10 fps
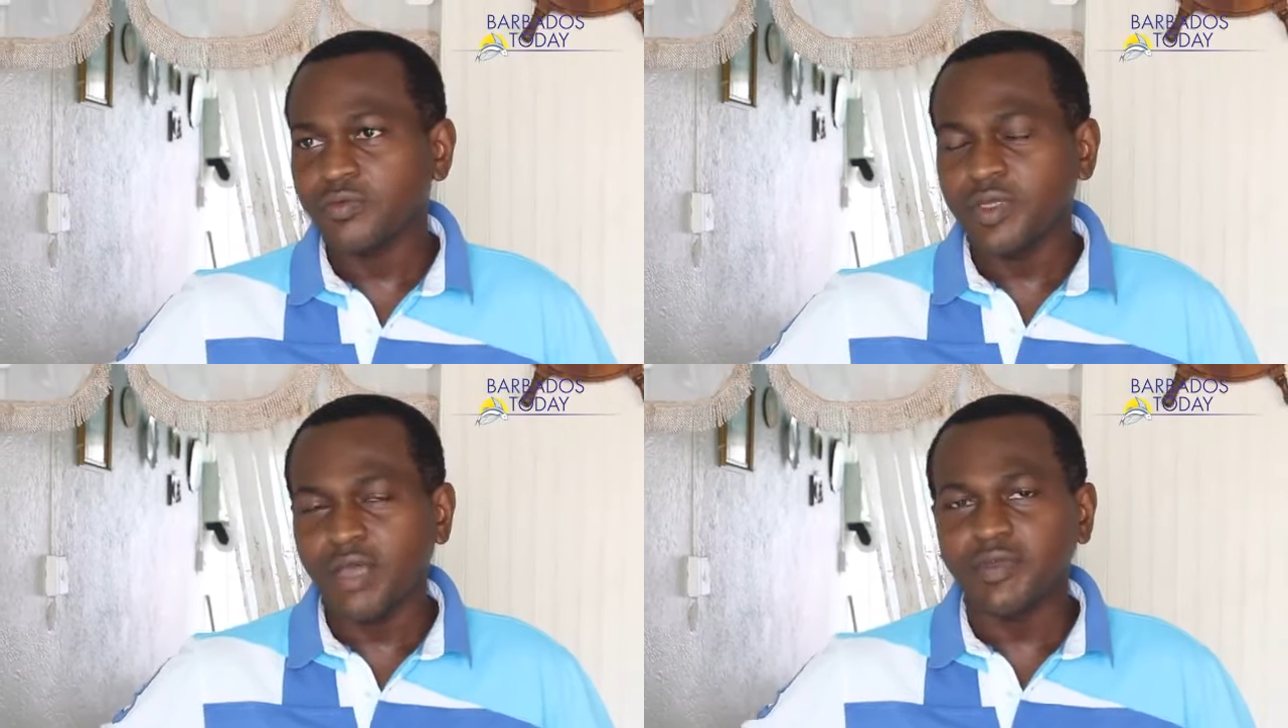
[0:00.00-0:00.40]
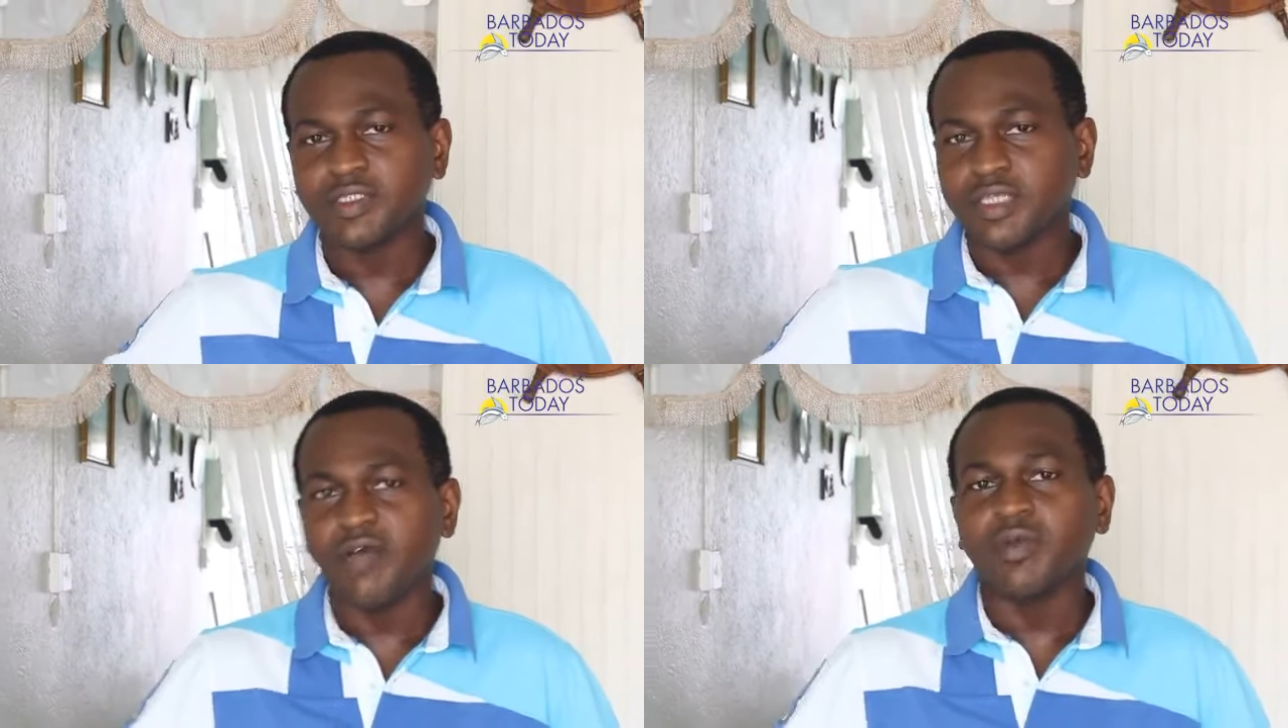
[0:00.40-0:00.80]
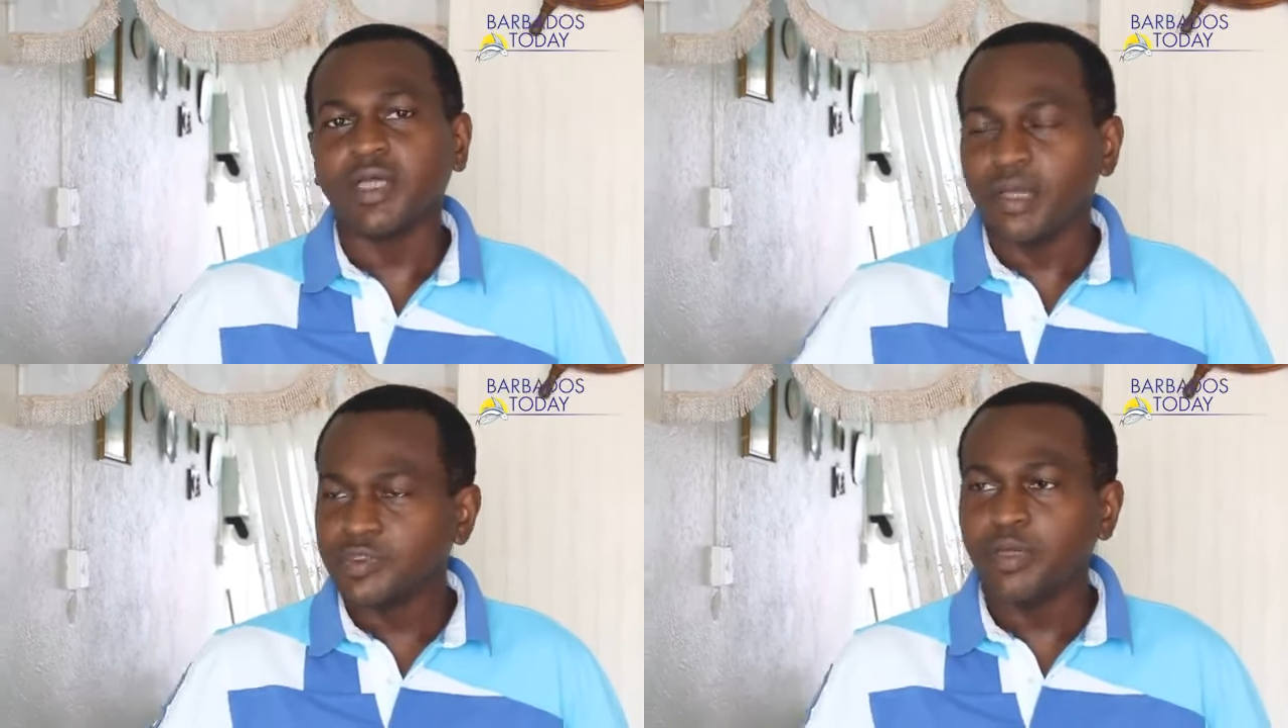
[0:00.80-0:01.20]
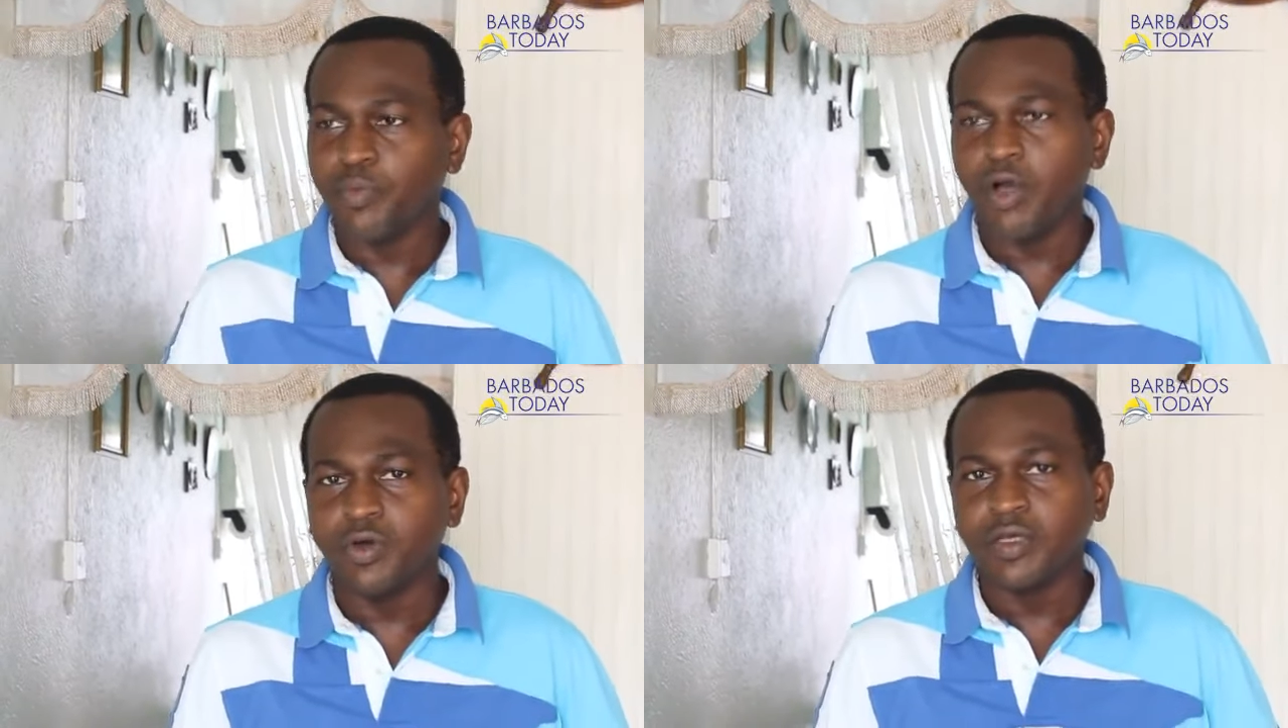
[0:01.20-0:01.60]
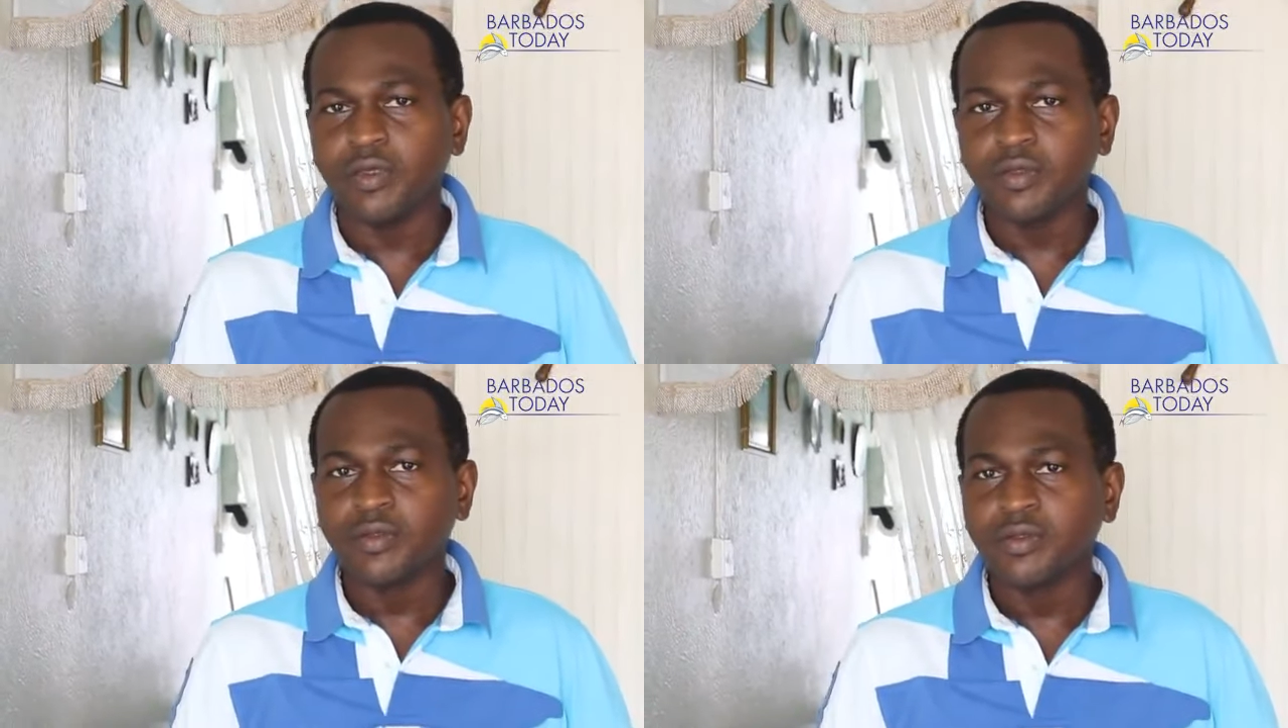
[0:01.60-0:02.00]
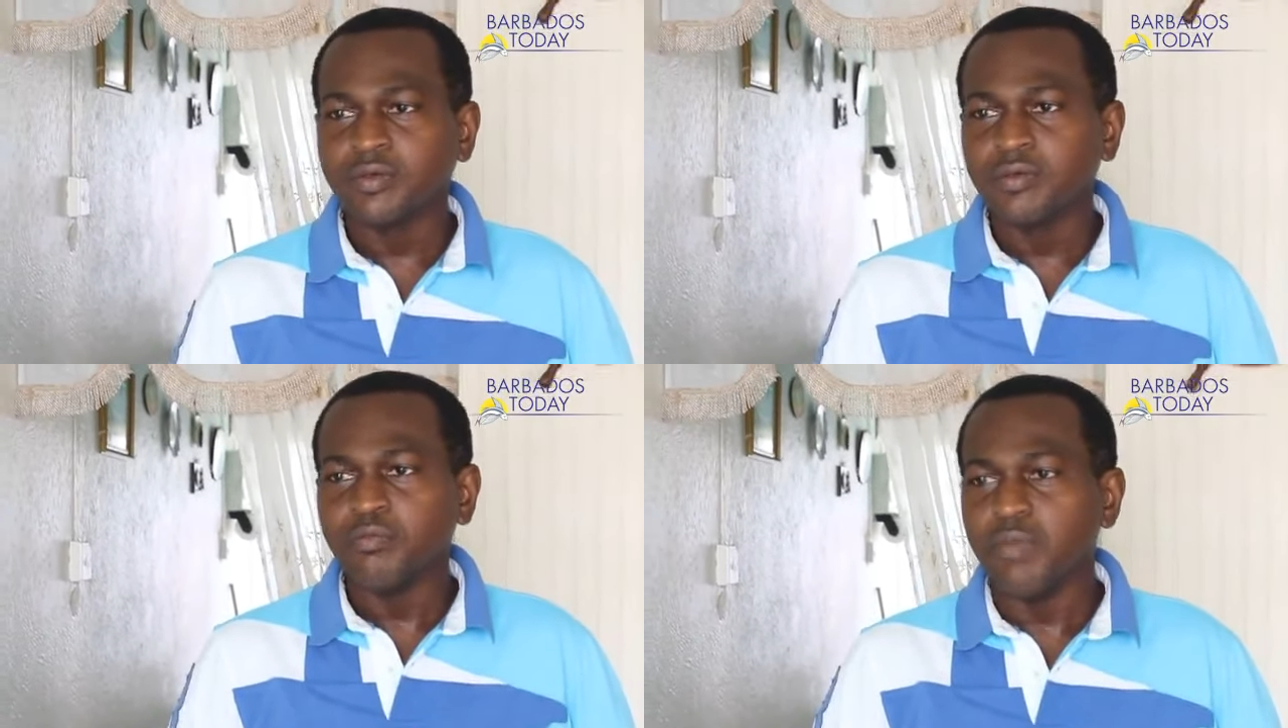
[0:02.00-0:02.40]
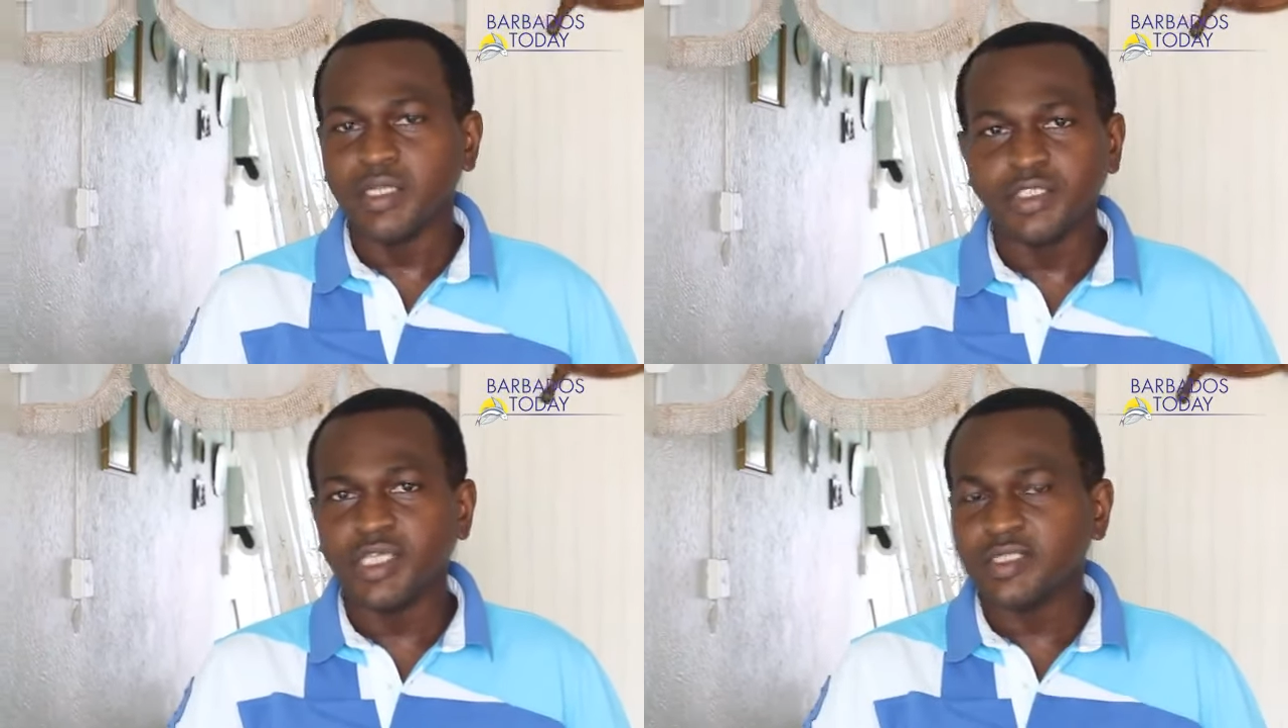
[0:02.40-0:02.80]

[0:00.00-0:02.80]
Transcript: Whenever this government comes in power, money